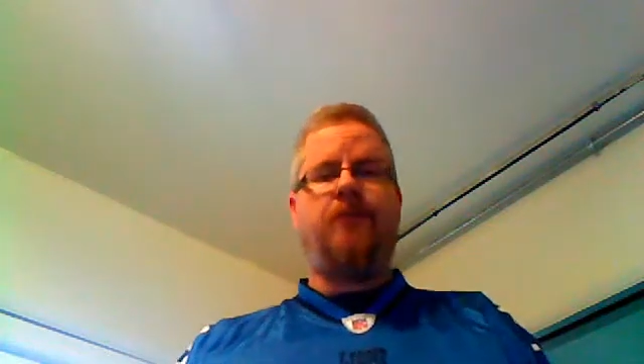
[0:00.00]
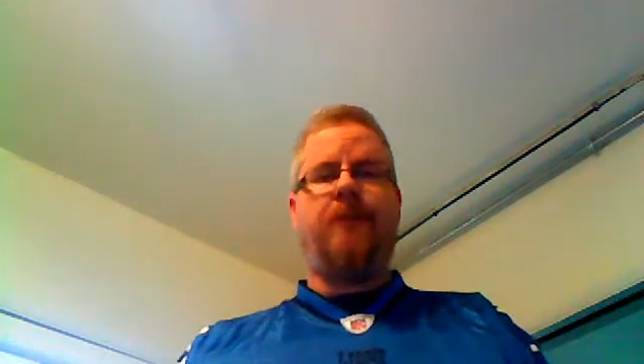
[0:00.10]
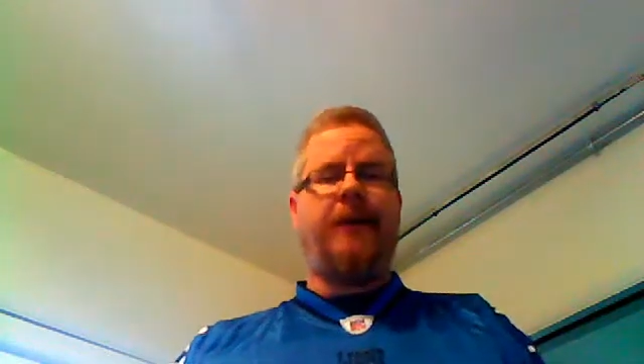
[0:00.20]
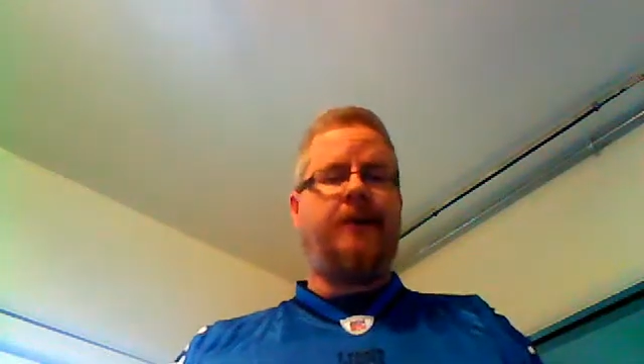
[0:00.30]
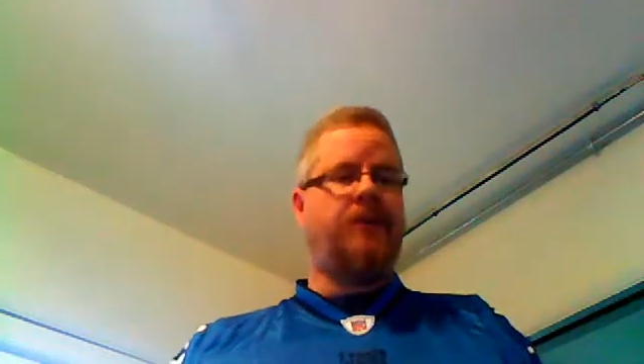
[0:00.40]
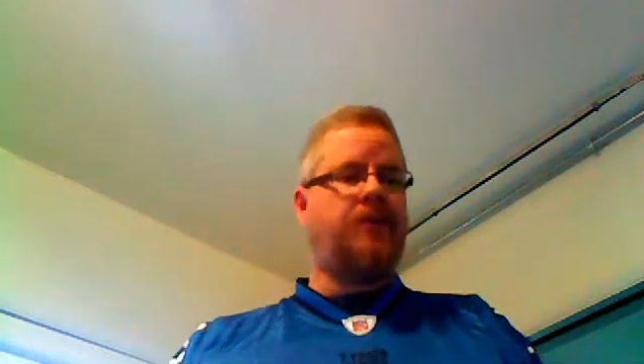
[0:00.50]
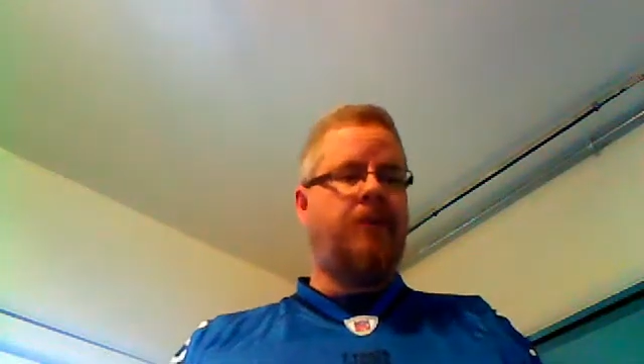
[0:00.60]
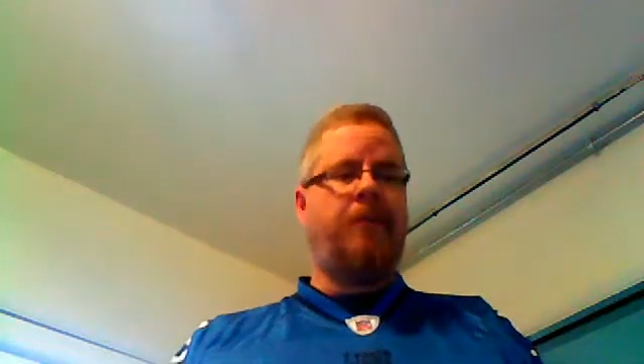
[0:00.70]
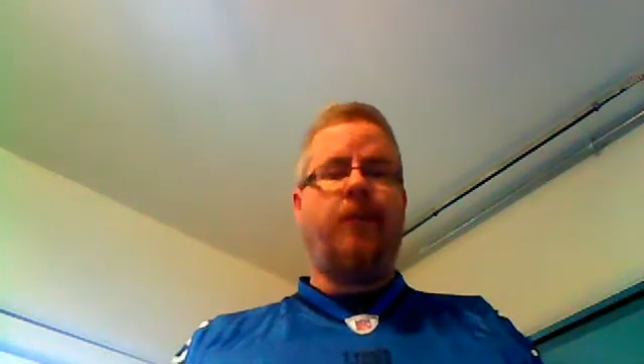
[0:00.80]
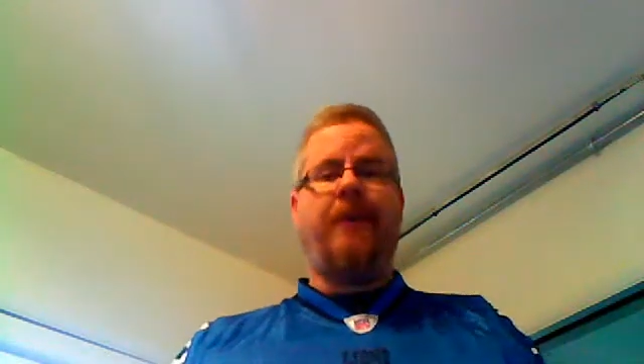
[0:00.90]
what makes it so
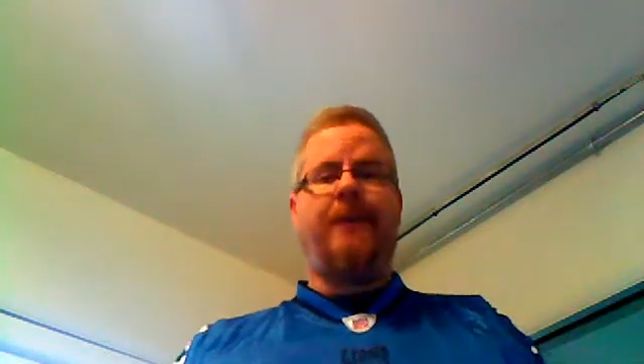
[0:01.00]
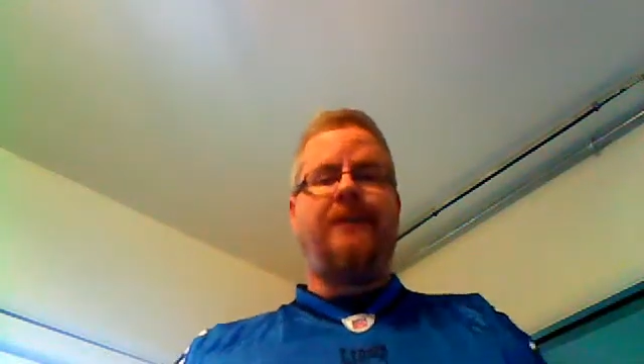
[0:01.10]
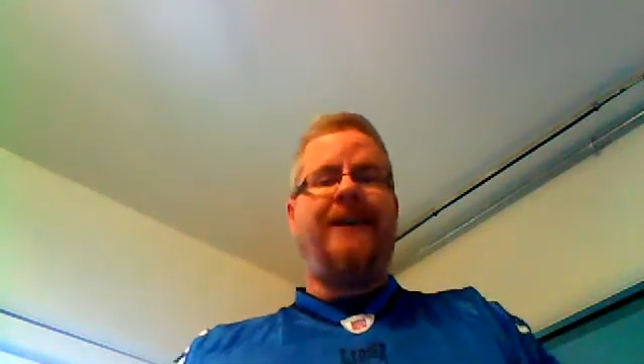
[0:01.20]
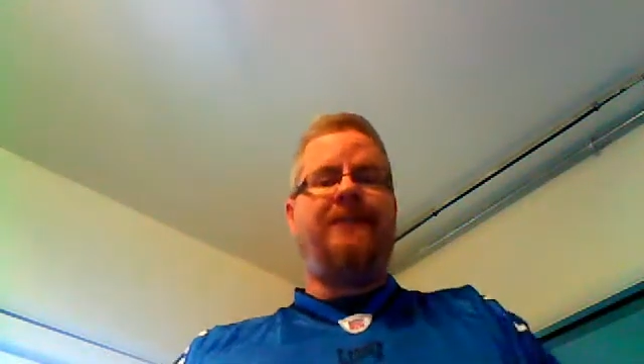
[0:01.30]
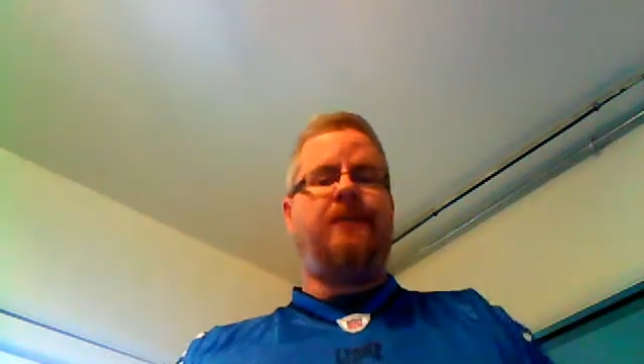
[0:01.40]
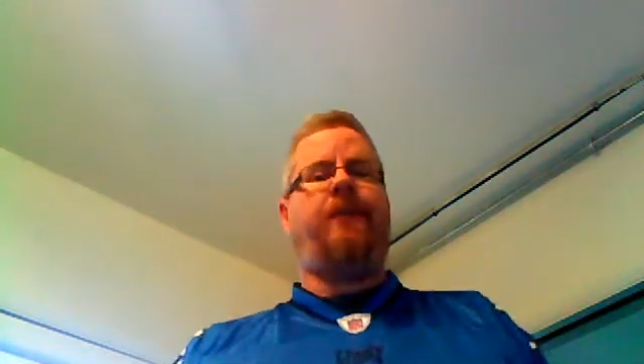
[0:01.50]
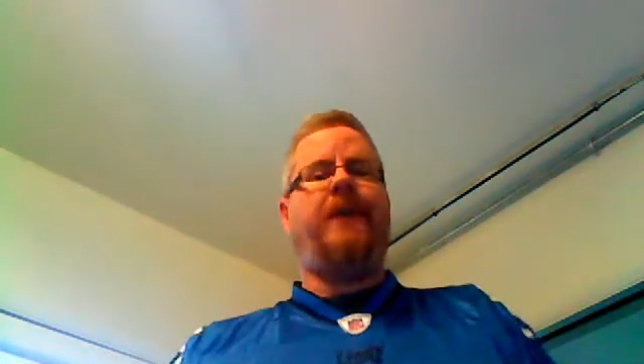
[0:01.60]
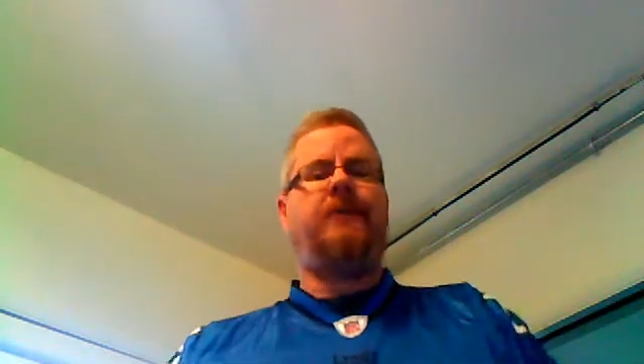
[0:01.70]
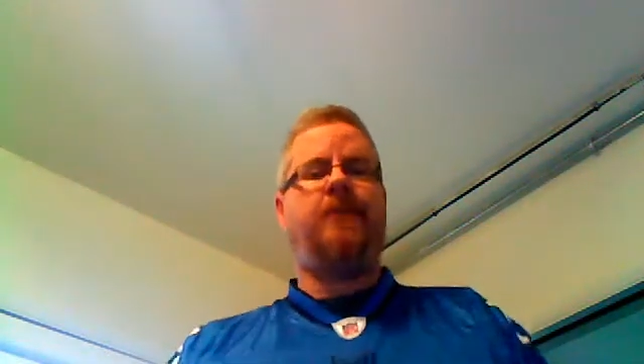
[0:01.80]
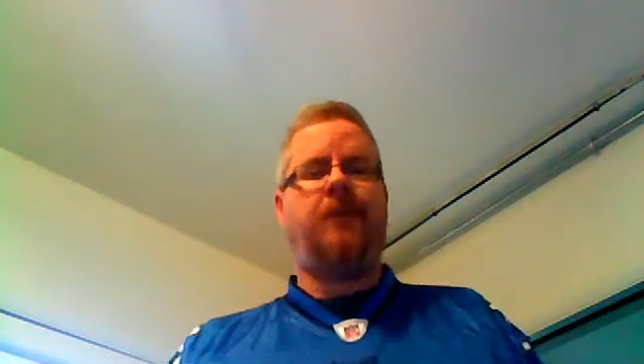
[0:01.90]
important is he's the
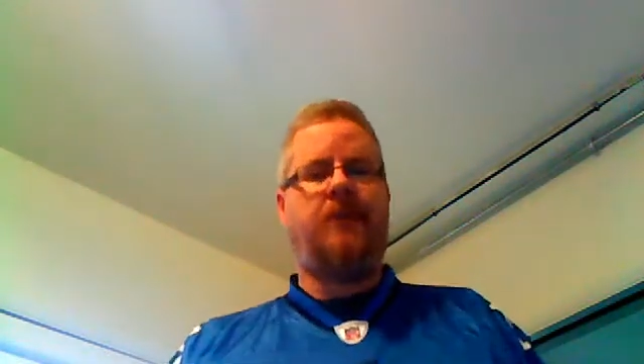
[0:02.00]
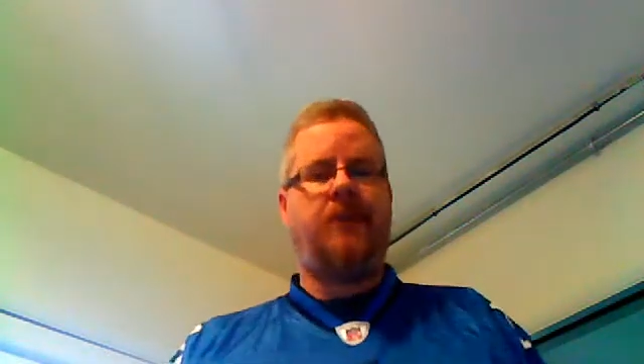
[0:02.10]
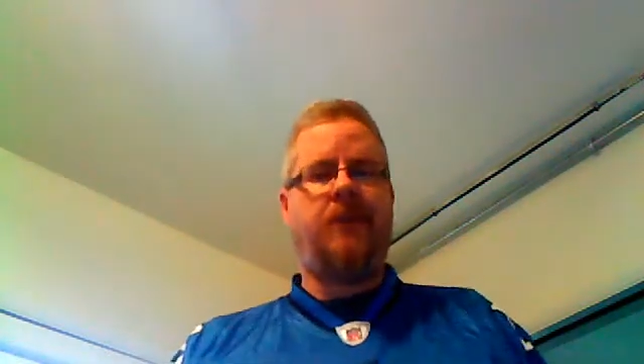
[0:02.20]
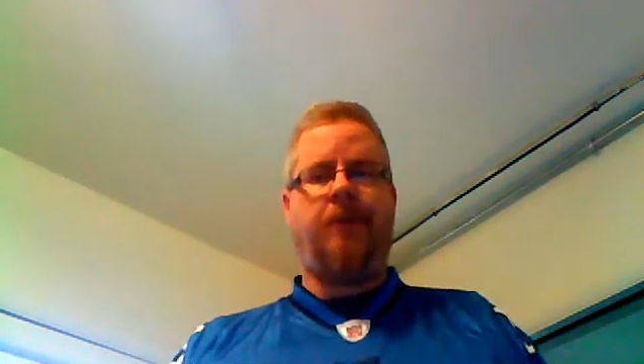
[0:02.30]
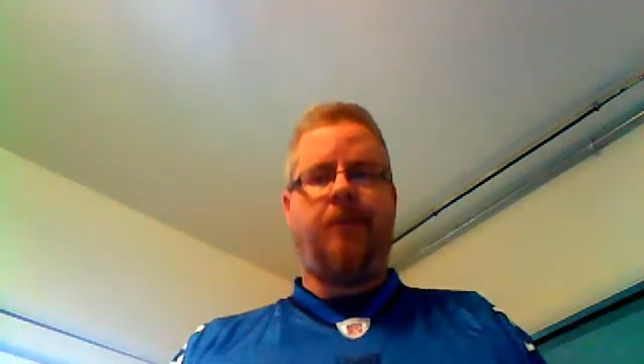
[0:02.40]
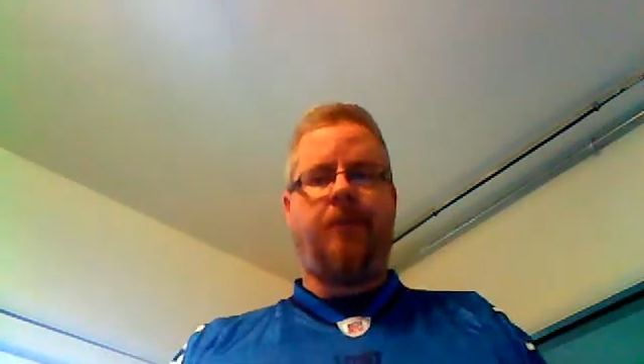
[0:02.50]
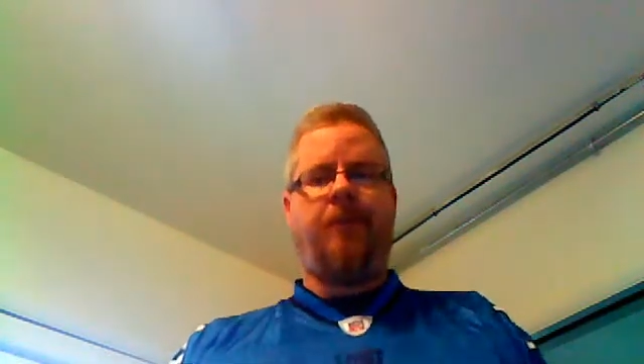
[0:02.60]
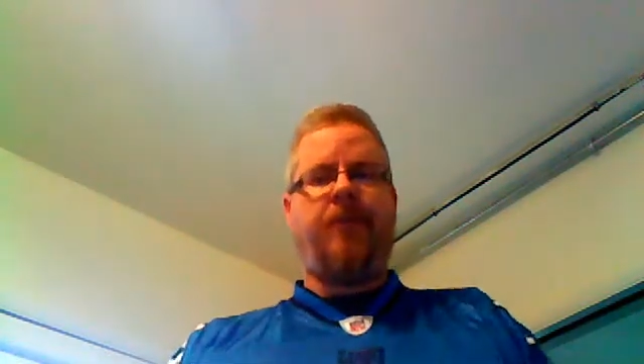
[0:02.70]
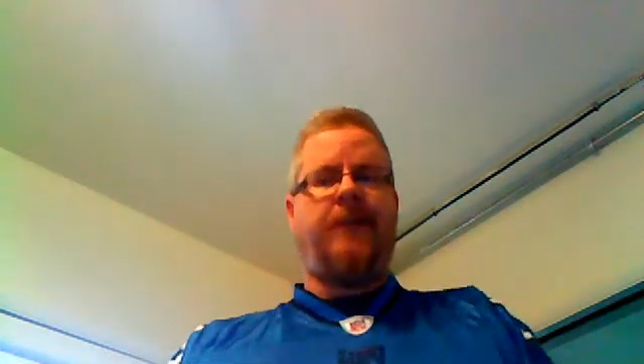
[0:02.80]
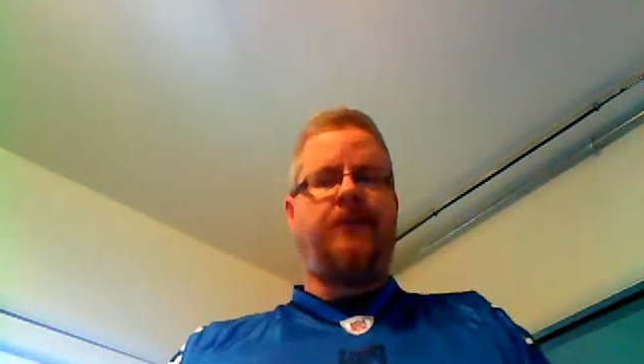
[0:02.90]
face of the team,
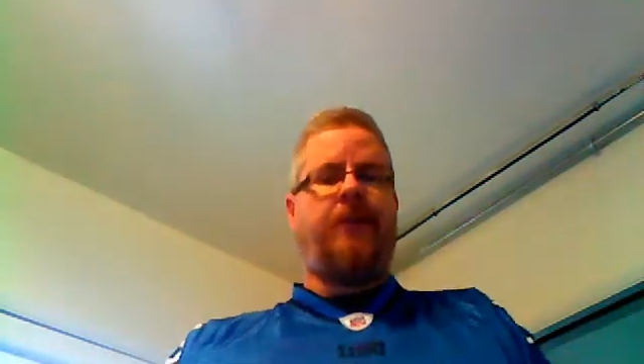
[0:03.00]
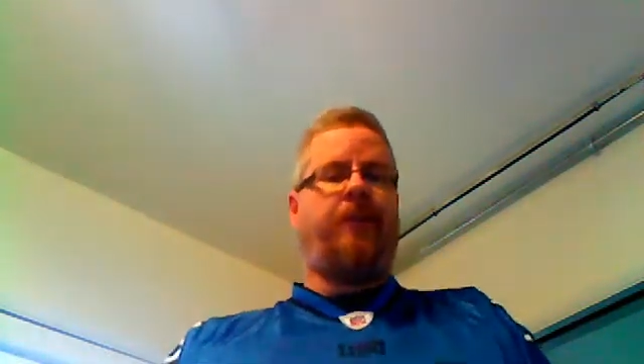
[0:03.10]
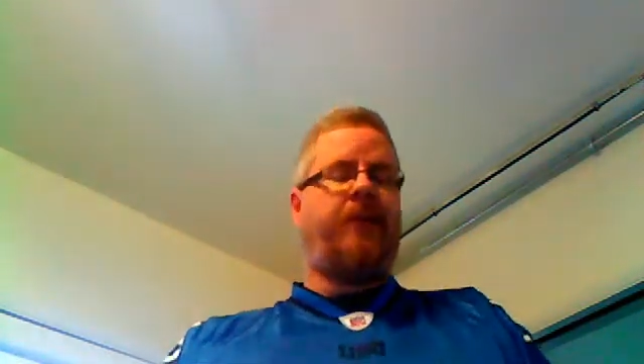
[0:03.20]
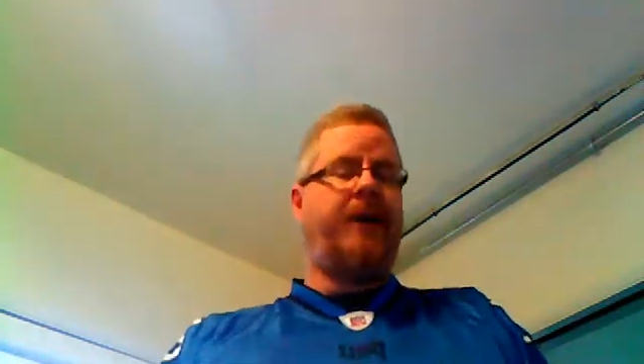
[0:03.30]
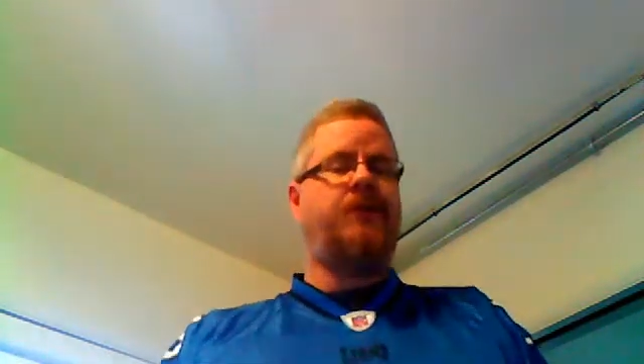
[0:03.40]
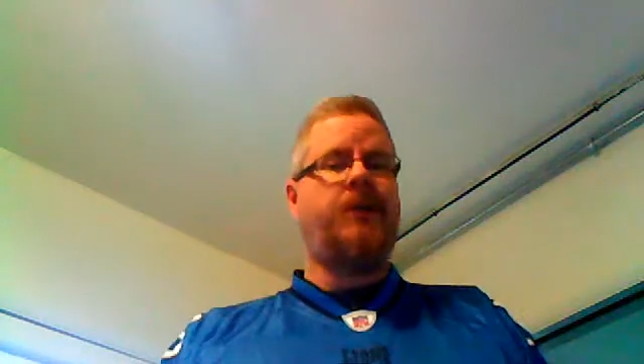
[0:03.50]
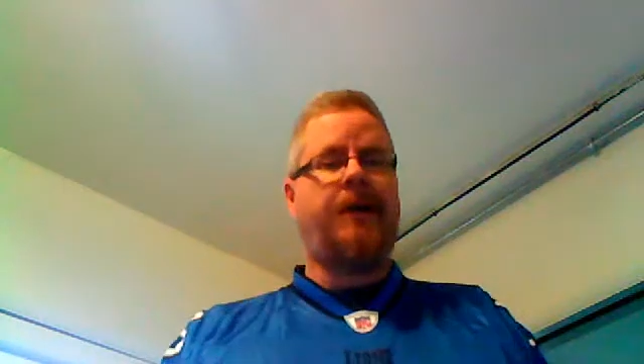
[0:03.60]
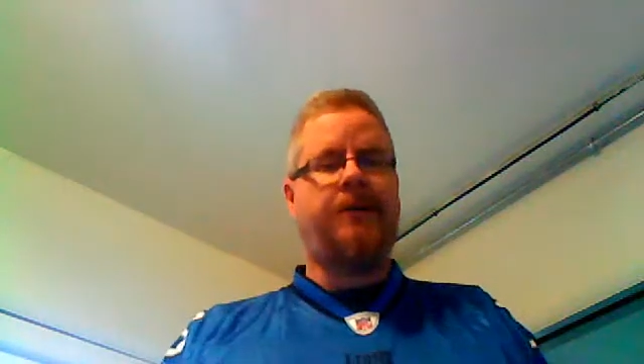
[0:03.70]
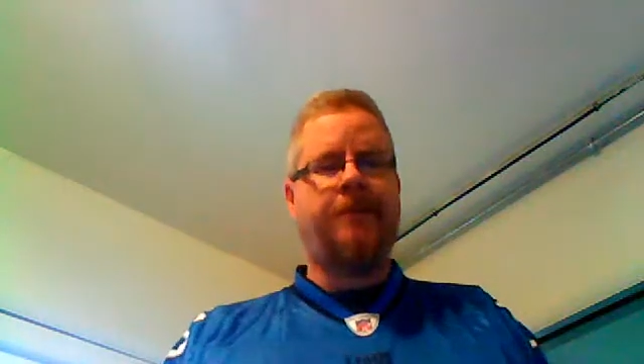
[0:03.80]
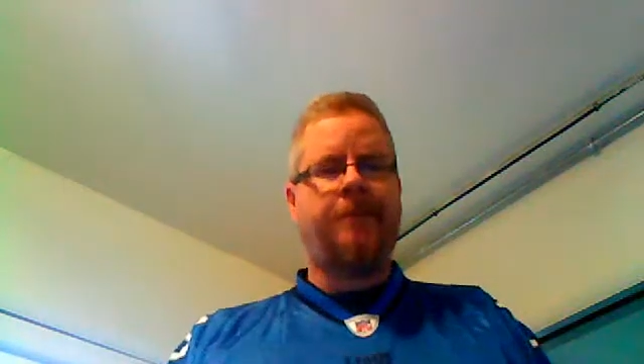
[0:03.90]
face of the franchise.